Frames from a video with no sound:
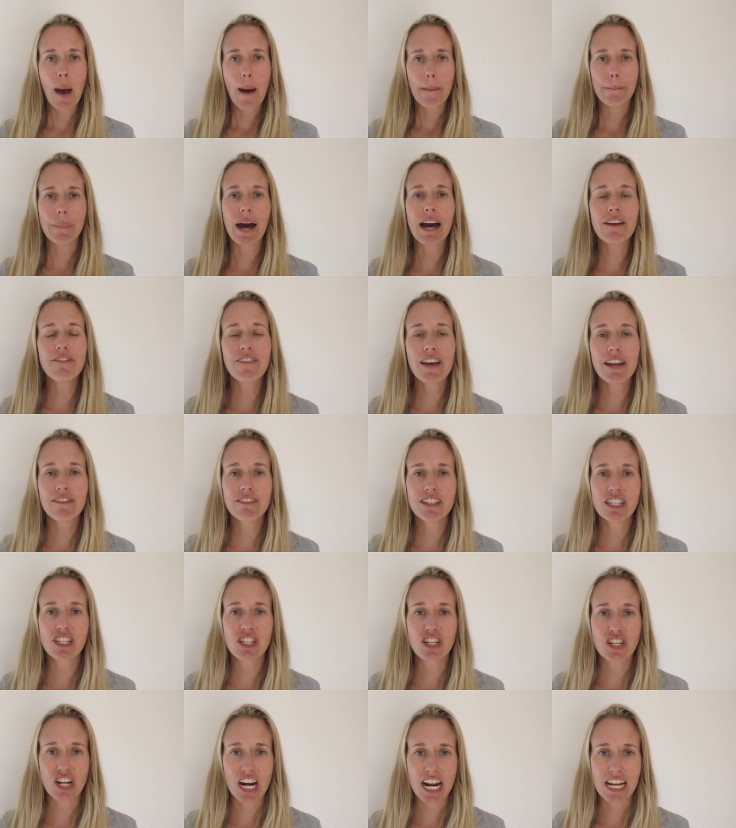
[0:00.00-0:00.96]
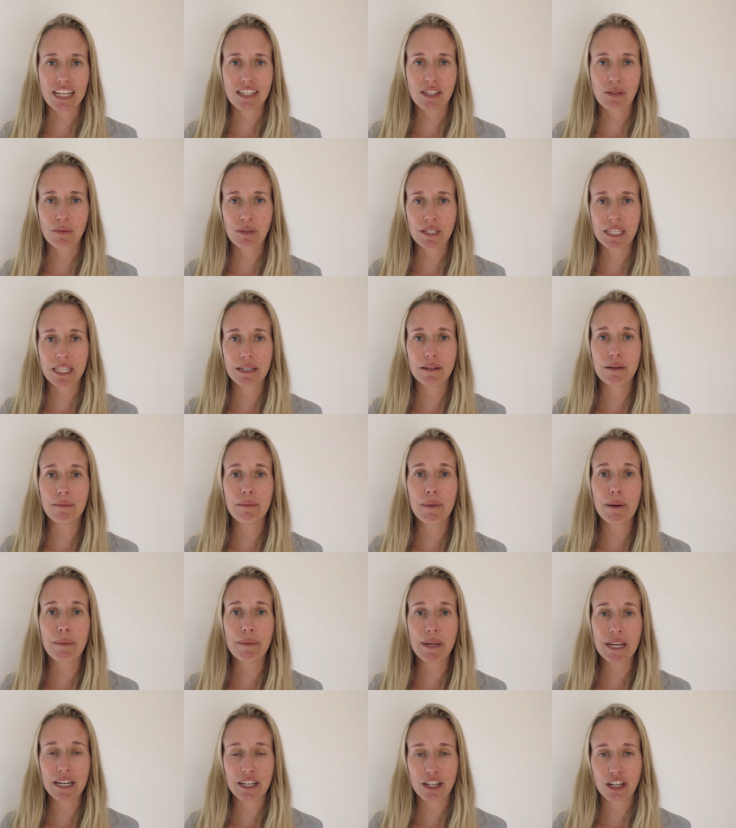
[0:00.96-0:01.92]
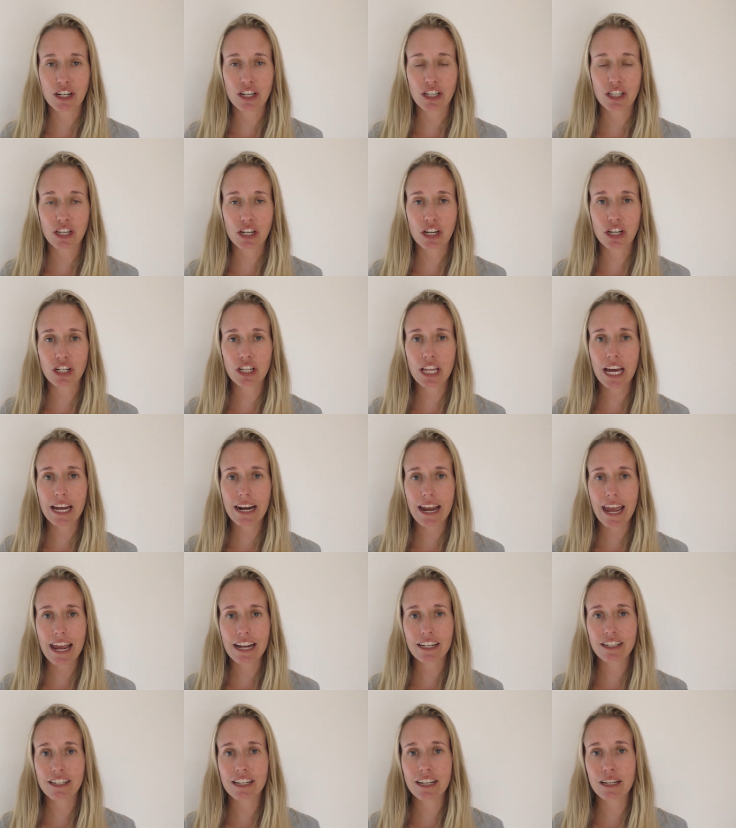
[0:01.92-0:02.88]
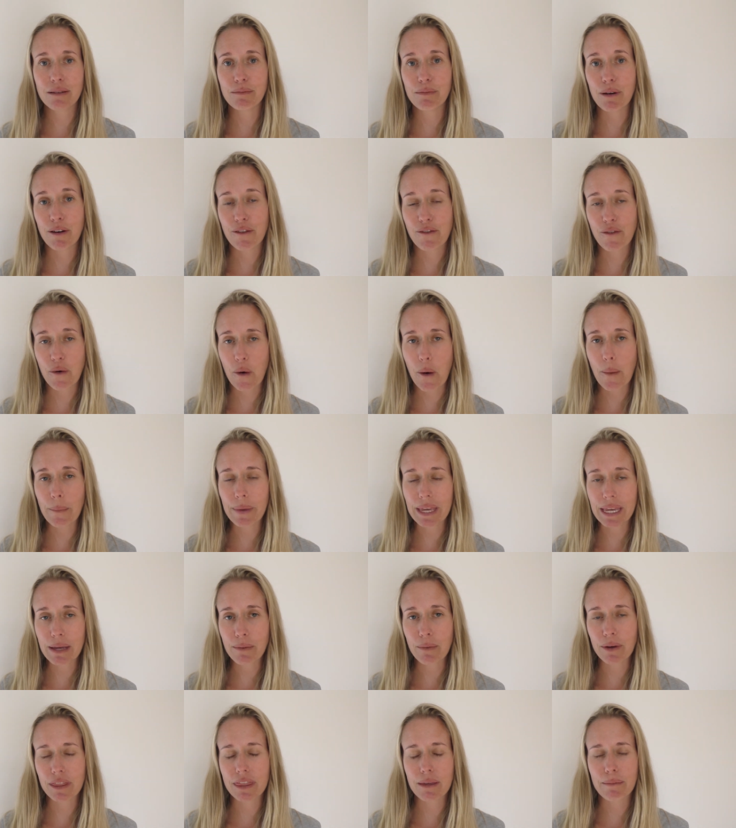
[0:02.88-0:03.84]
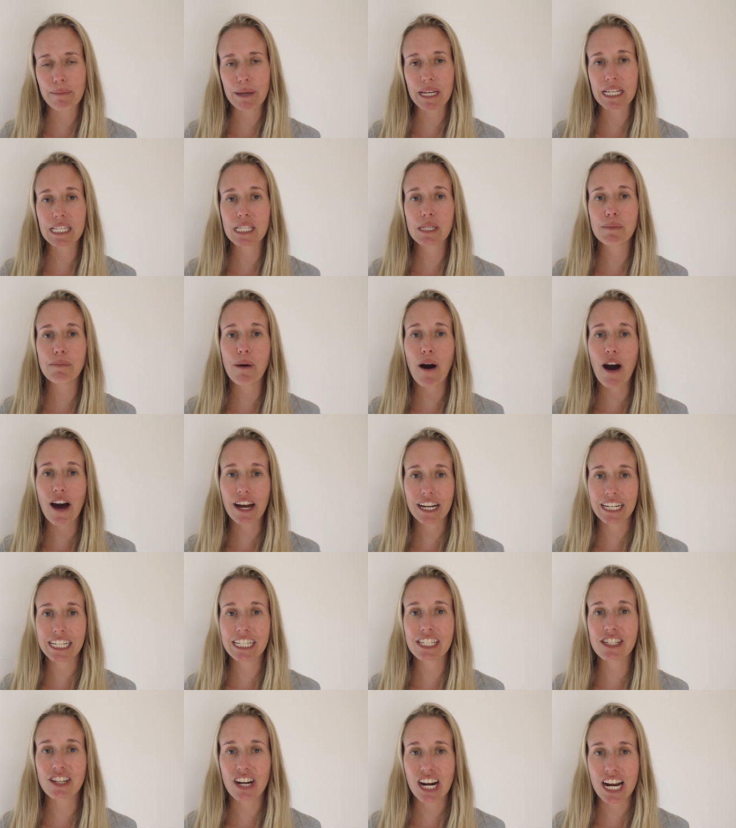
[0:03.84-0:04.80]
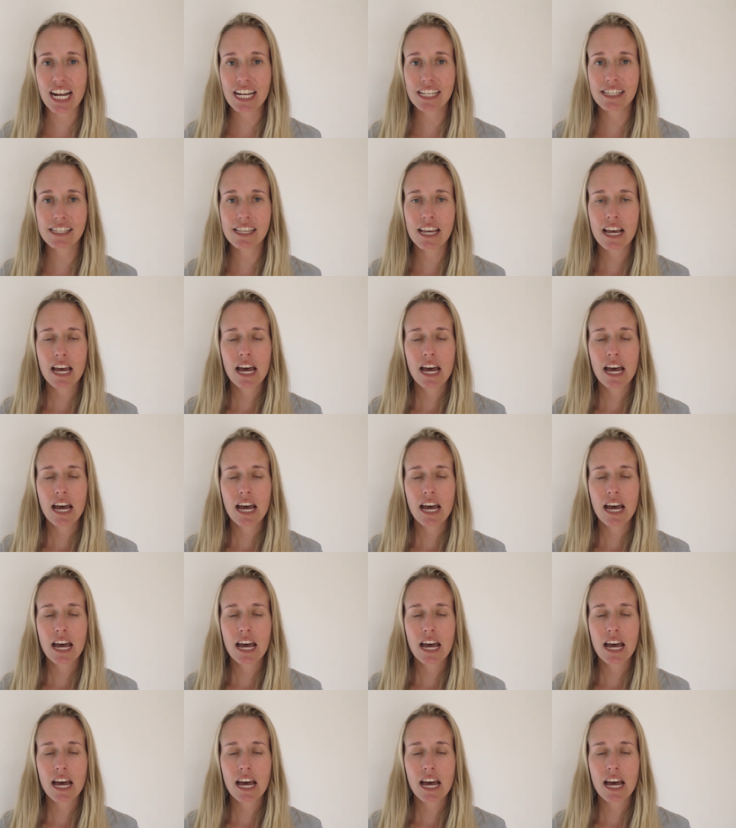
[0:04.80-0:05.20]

My favorite dress was the Namibian girl, the girl that entered before me with the big sparkly dress.